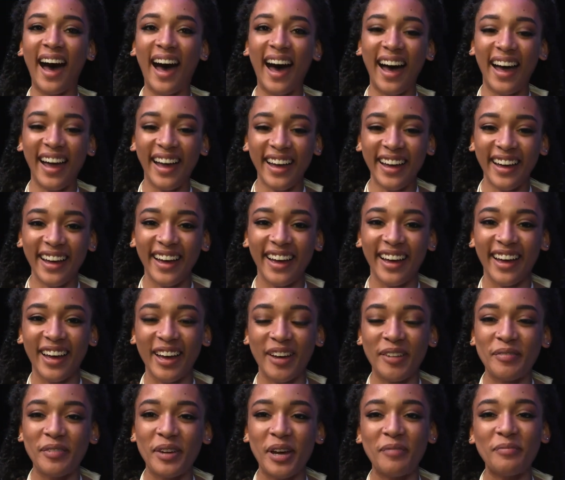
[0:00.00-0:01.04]

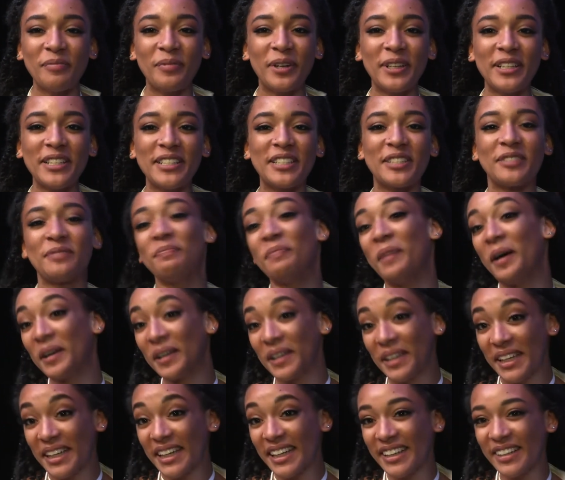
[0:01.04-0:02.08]
I'm pretty
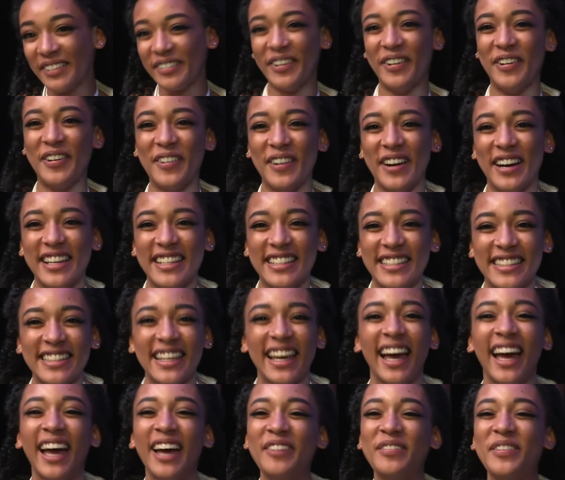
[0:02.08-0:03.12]
spunky once
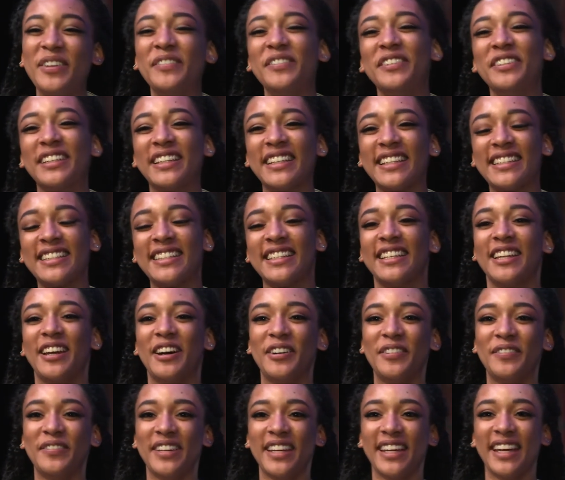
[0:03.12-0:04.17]
people get to
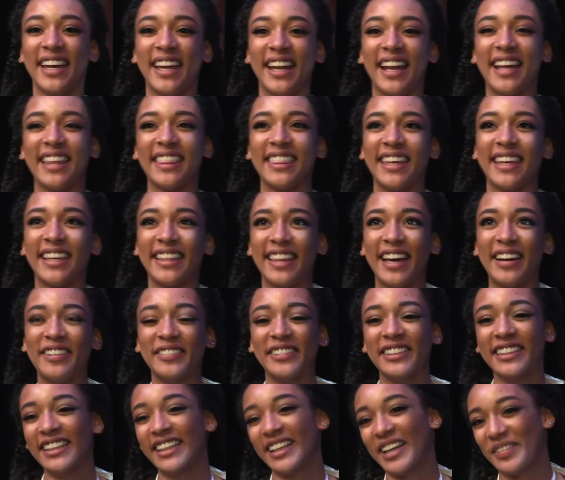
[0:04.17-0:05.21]
know me, and I think that
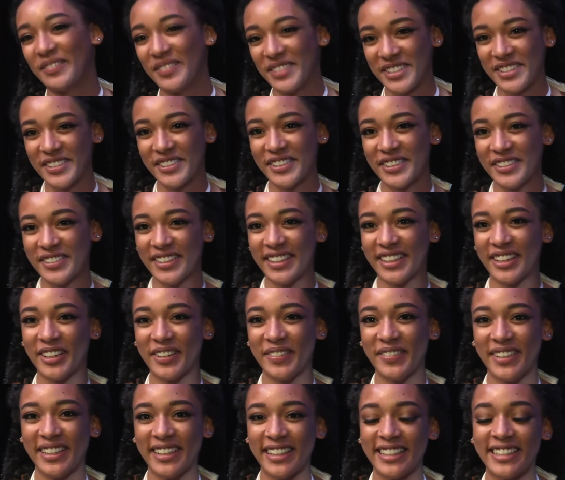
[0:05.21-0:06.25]
really comes through in
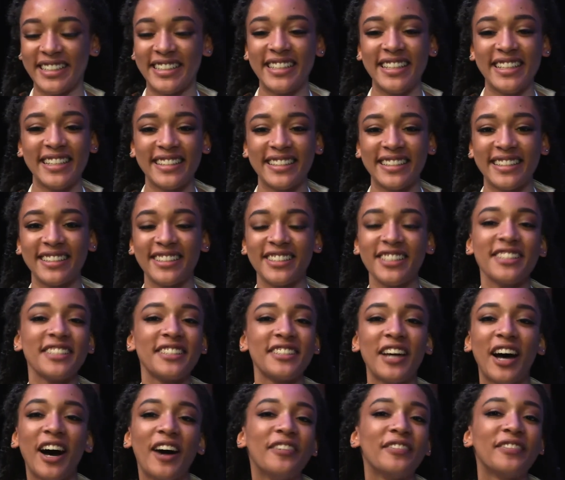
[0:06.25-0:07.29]
Hermia, because she's a
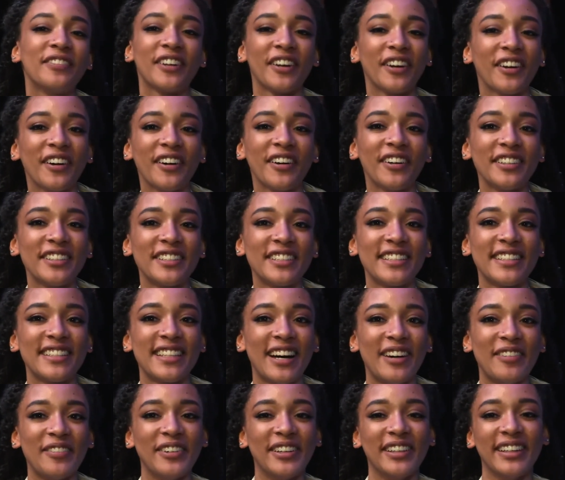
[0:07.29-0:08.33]
tough girl. She's
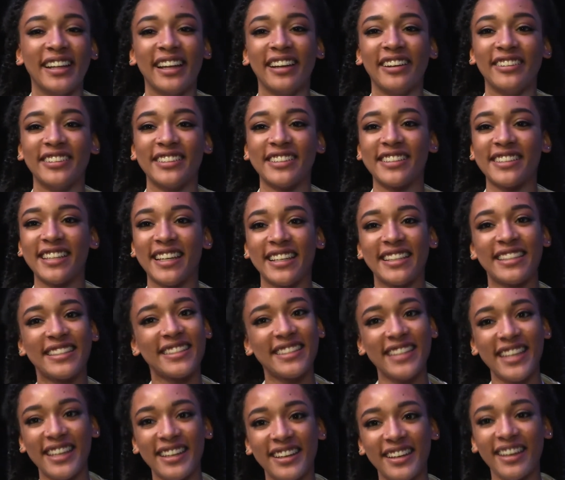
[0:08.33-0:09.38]
not one that'll just like
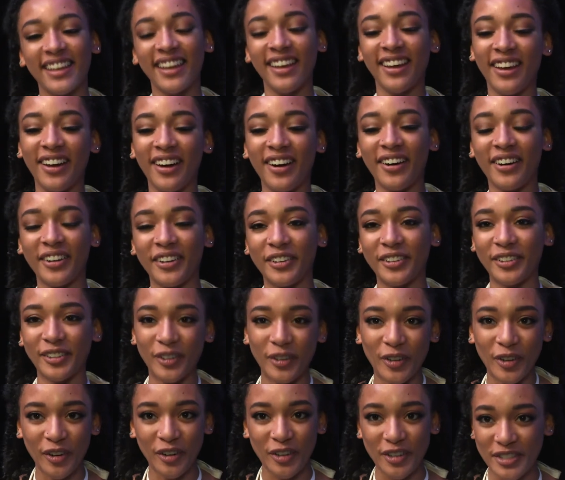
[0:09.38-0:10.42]
sit on her
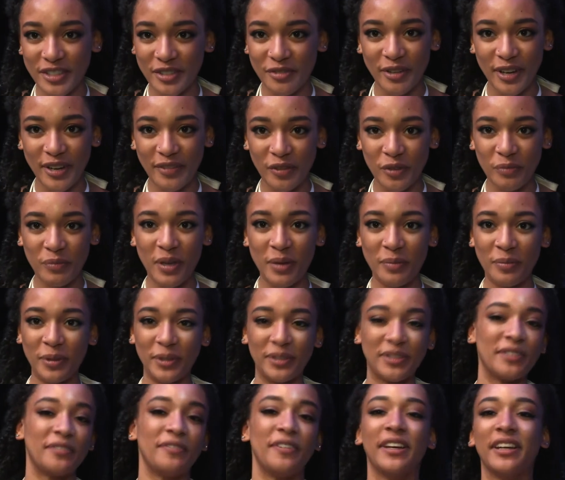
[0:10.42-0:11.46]
laurels and wait for
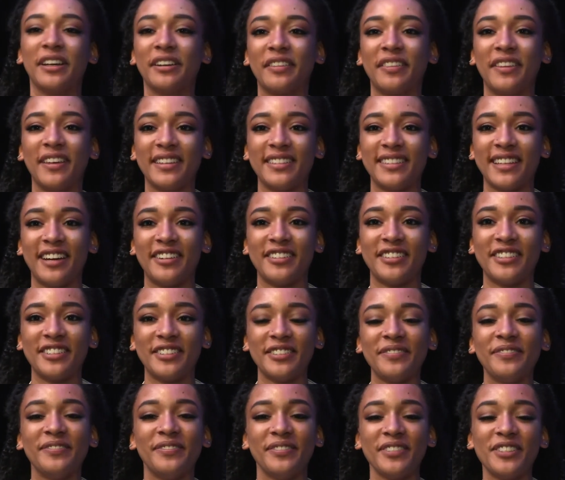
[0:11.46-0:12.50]
people to figure things out.
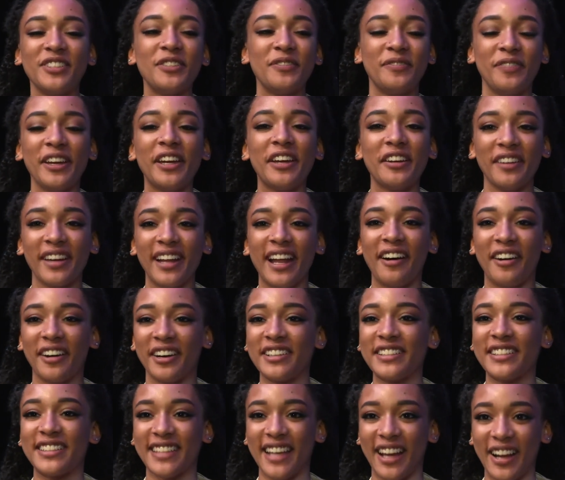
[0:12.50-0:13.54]
She'll figure it out
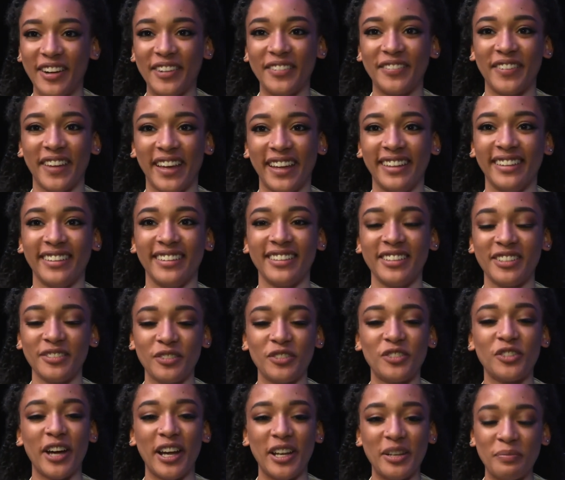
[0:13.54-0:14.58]
herself and
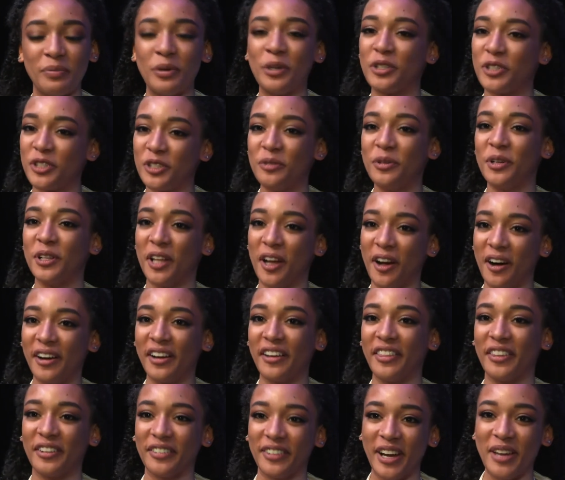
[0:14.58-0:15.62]
try to push you
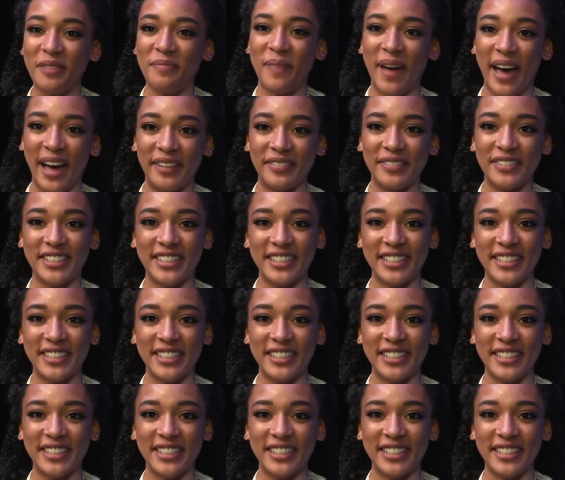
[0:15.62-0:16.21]
along in the right path